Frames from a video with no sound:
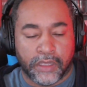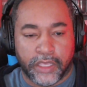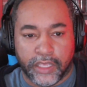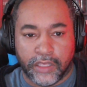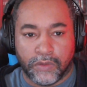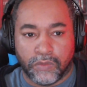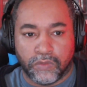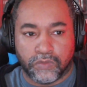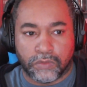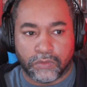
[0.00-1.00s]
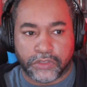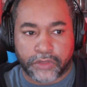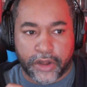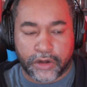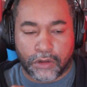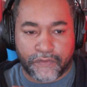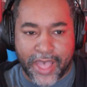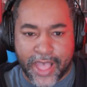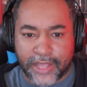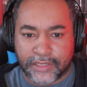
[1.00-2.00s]
He started off
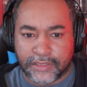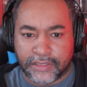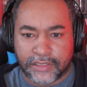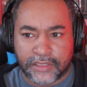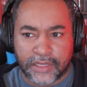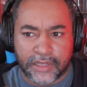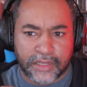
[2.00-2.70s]
as,